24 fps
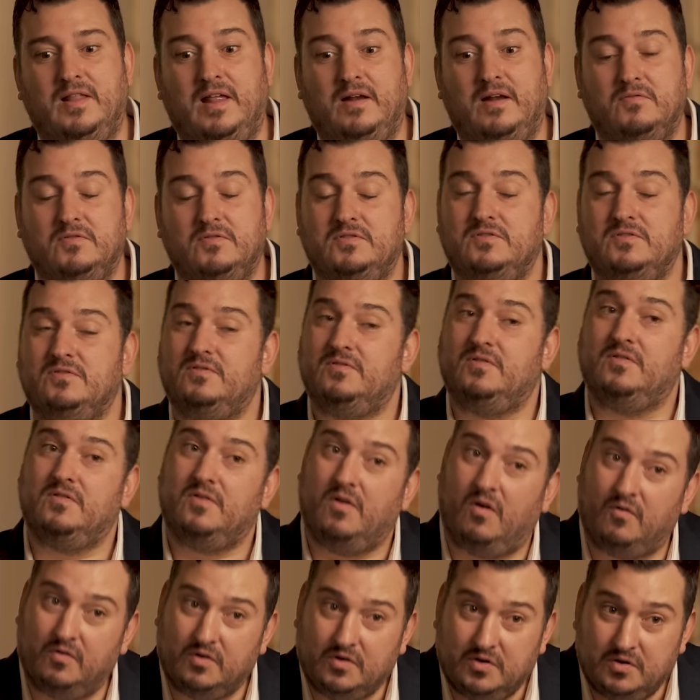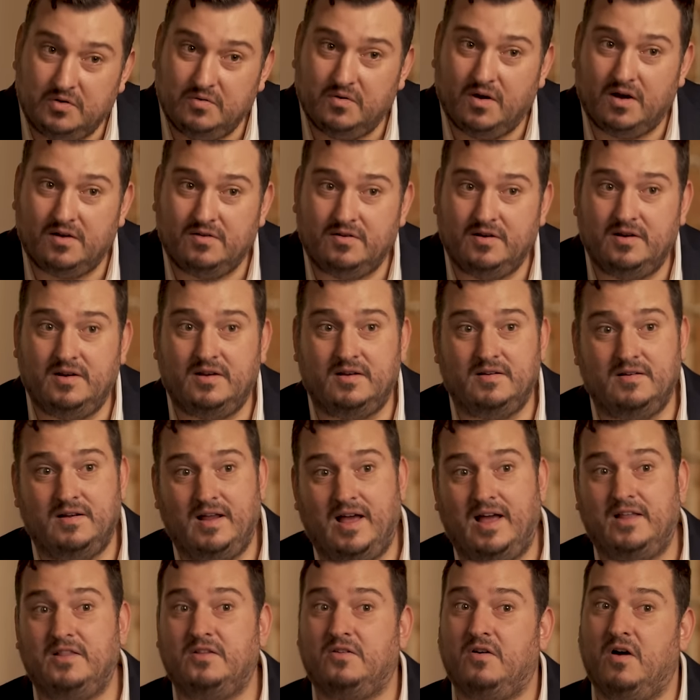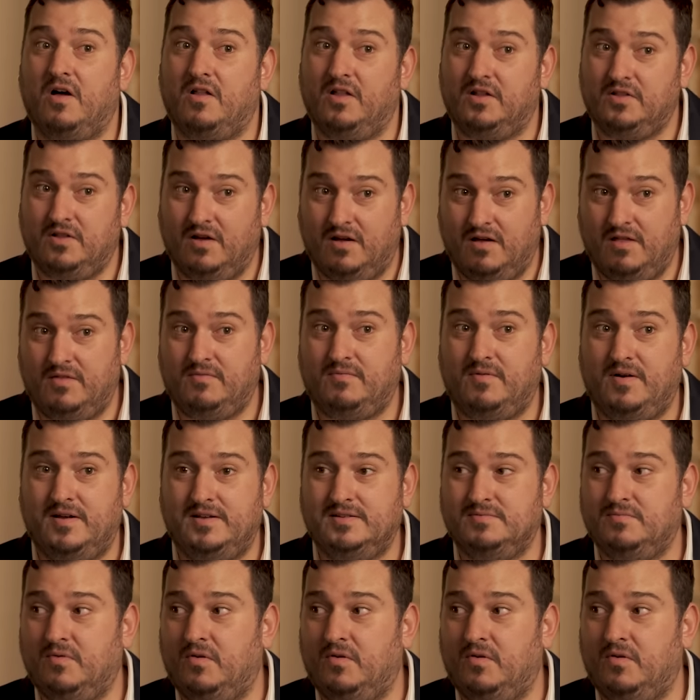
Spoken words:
then it was over 200 and had to call in to authorize